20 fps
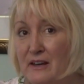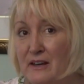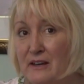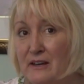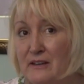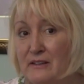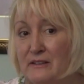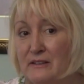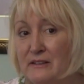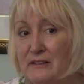
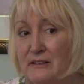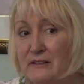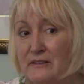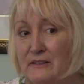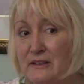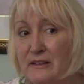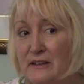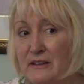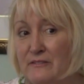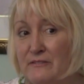And
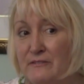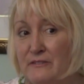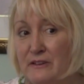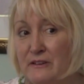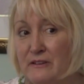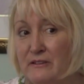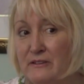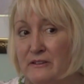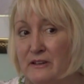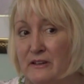then I
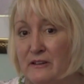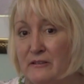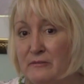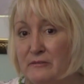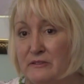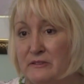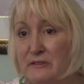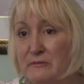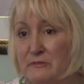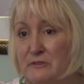found,
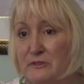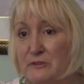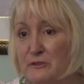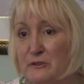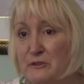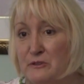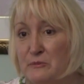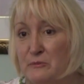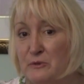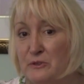was
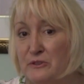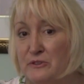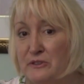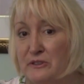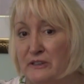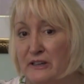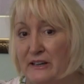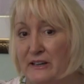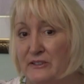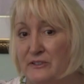doing some more
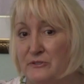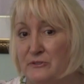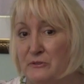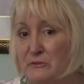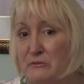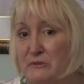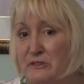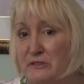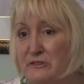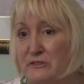
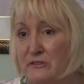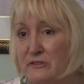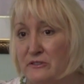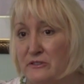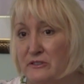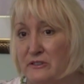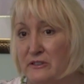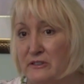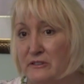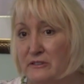casual
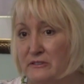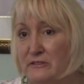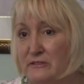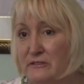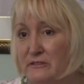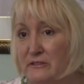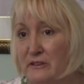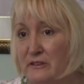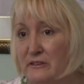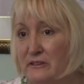research
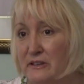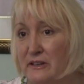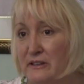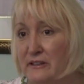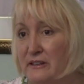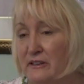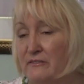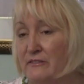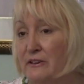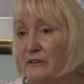
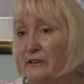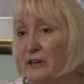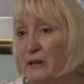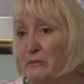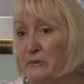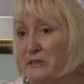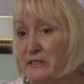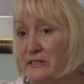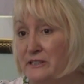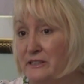online. I found
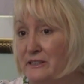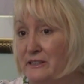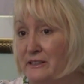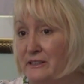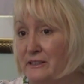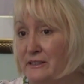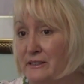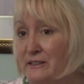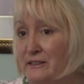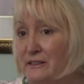
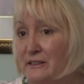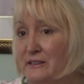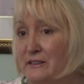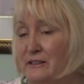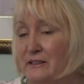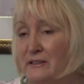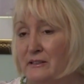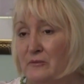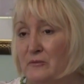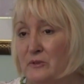IPT,
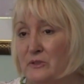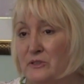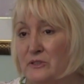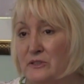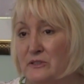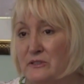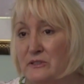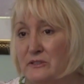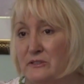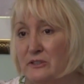which
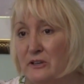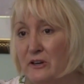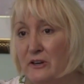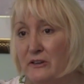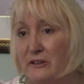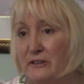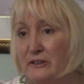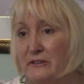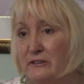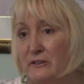is a
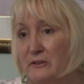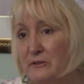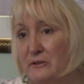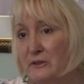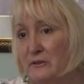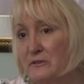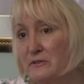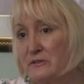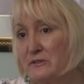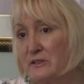targeted
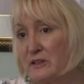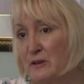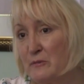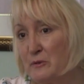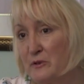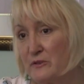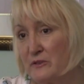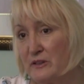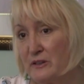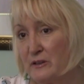low-dose
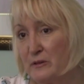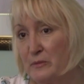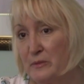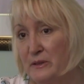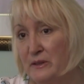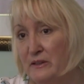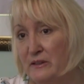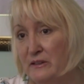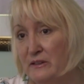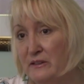
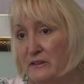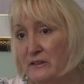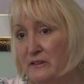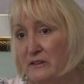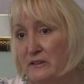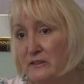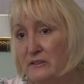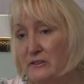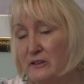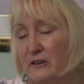chemotherapy.
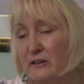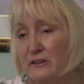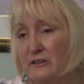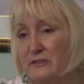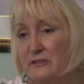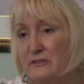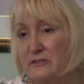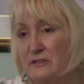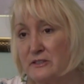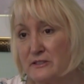
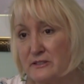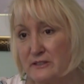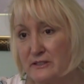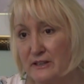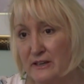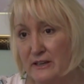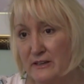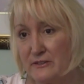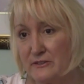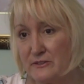Targets just the
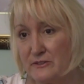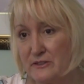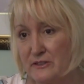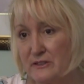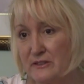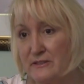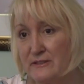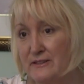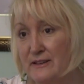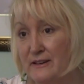cancer
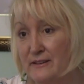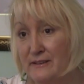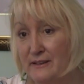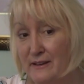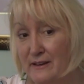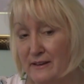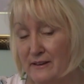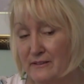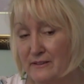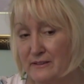cells, not the
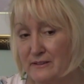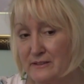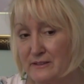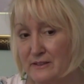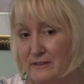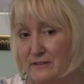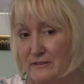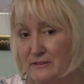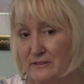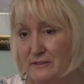healthy
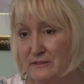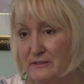cells.